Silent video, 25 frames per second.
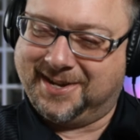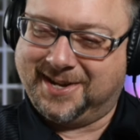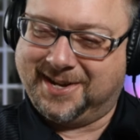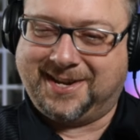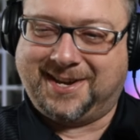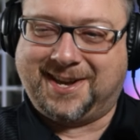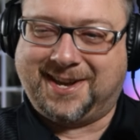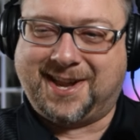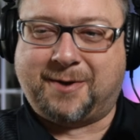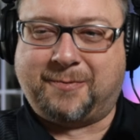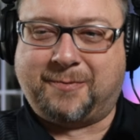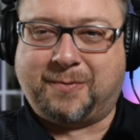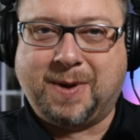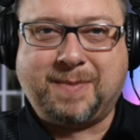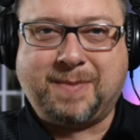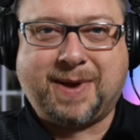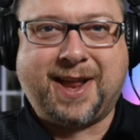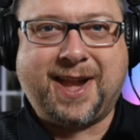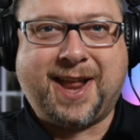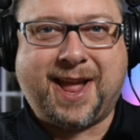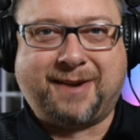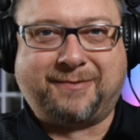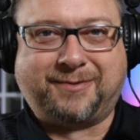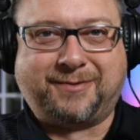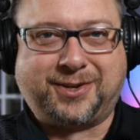now we
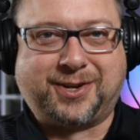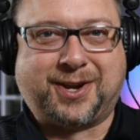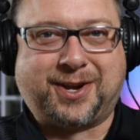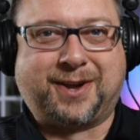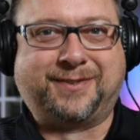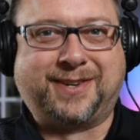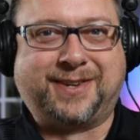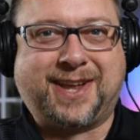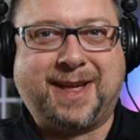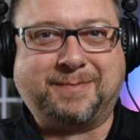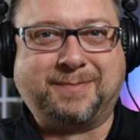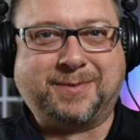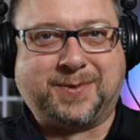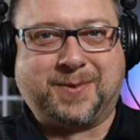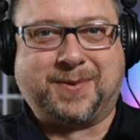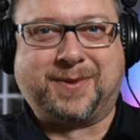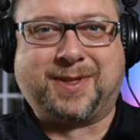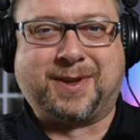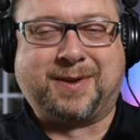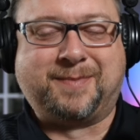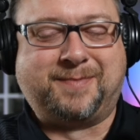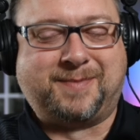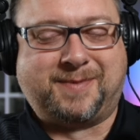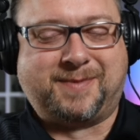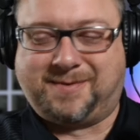might have tough times with
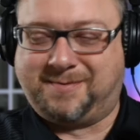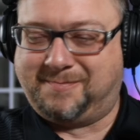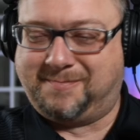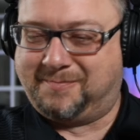them.